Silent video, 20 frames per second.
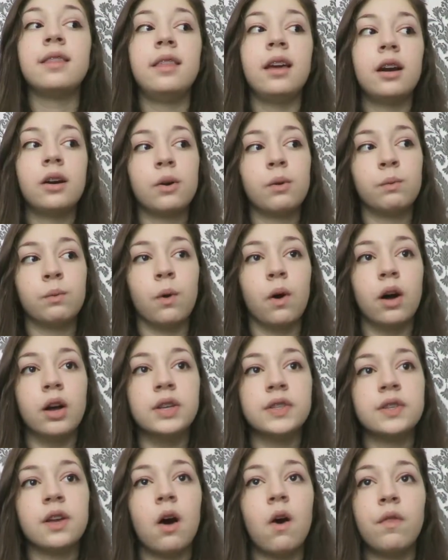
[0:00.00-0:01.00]
There I
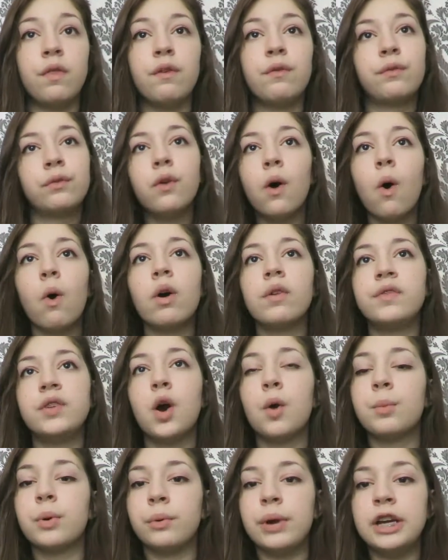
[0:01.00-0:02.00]
was on the floor of
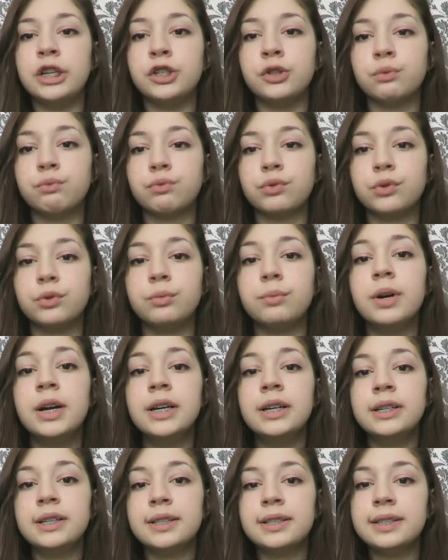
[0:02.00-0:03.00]
the operation room,
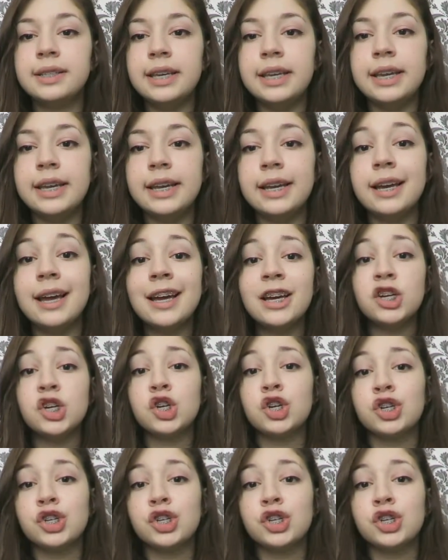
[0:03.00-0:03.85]
sitting,